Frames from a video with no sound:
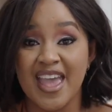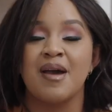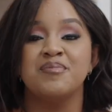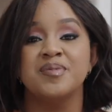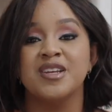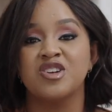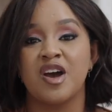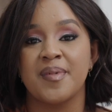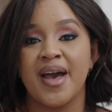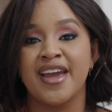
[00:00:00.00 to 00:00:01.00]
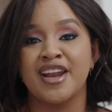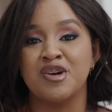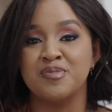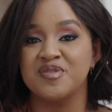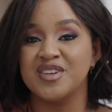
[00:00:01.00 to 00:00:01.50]
I'm Mpoomy Ledwaba and I
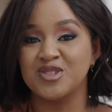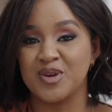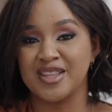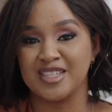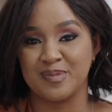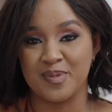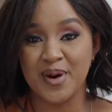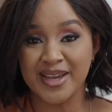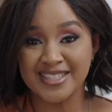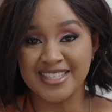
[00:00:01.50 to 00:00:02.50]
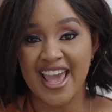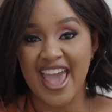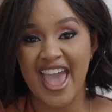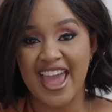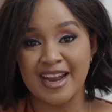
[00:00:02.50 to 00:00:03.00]
hope you've enjoyed these points,
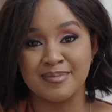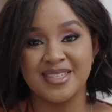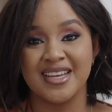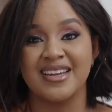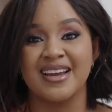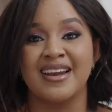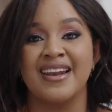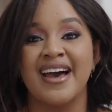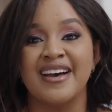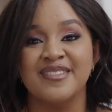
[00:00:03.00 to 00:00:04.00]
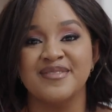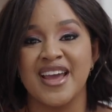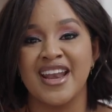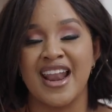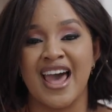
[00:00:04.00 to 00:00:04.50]
and I'm sending love
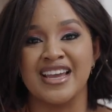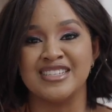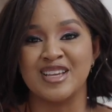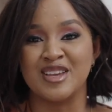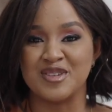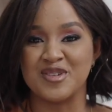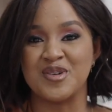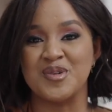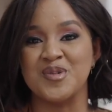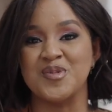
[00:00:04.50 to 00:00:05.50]
and light your